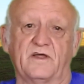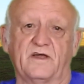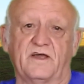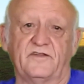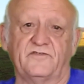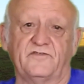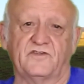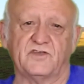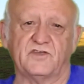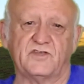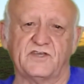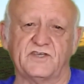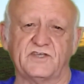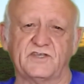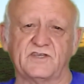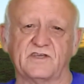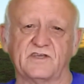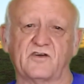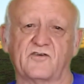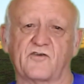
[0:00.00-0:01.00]
And this is a
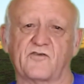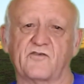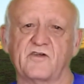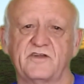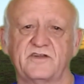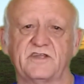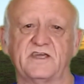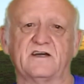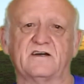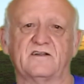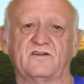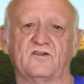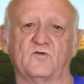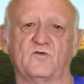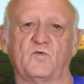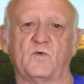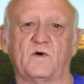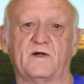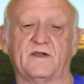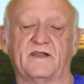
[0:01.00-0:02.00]
critical
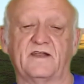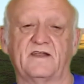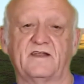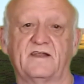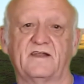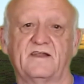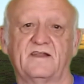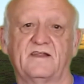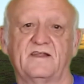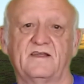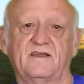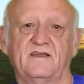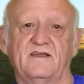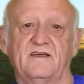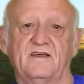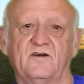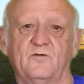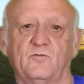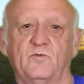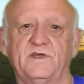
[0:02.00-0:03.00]
one.
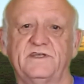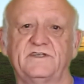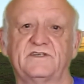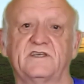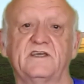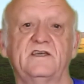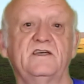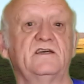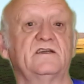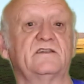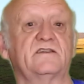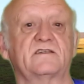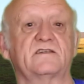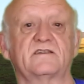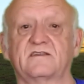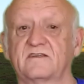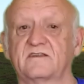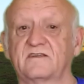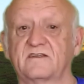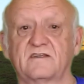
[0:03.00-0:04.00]
We see it,
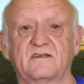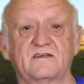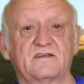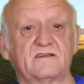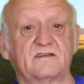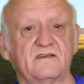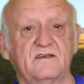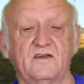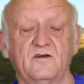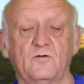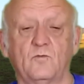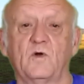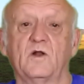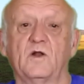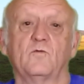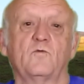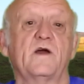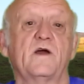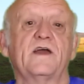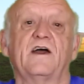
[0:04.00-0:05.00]
well,
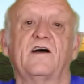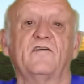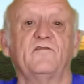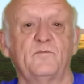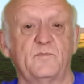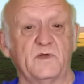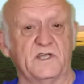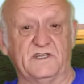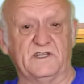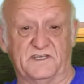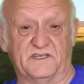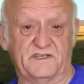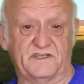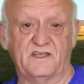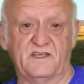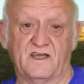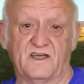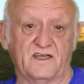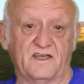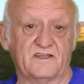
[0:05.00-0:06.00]
we have been
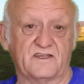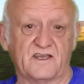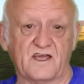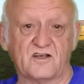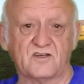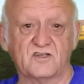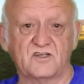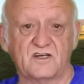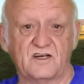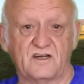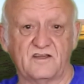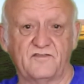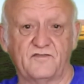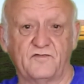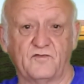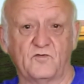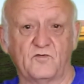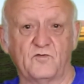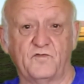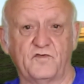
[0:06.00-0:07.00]
seeing it actually
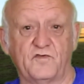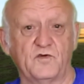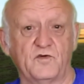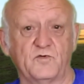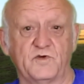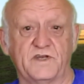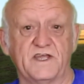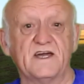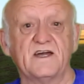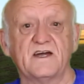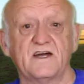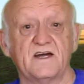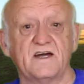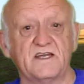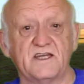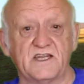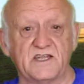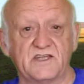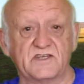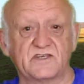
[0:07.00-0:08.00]
for a few
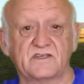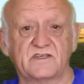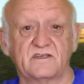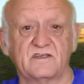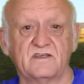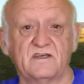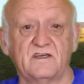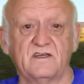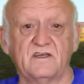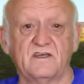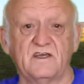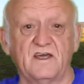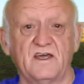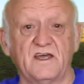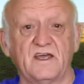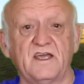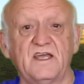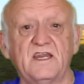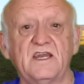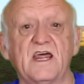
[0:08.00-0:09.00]
decades
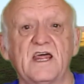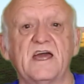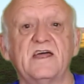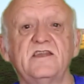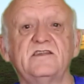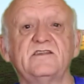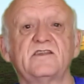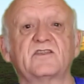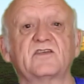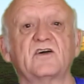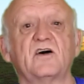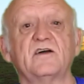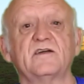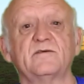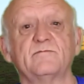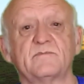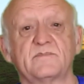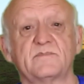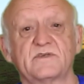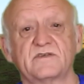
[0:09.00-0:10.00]
in end
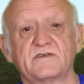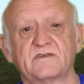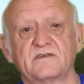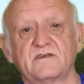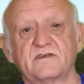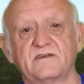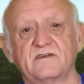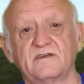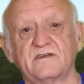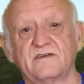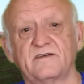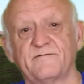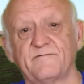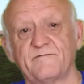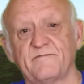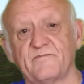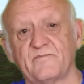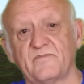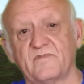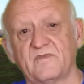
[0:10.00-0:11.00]
times
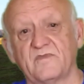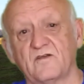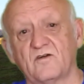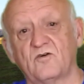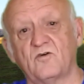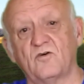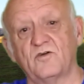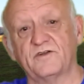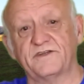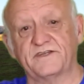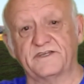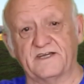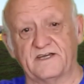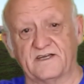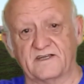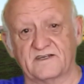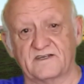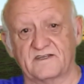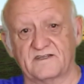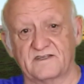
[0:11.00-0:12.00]

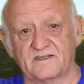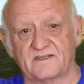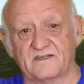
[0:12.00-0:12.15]
context.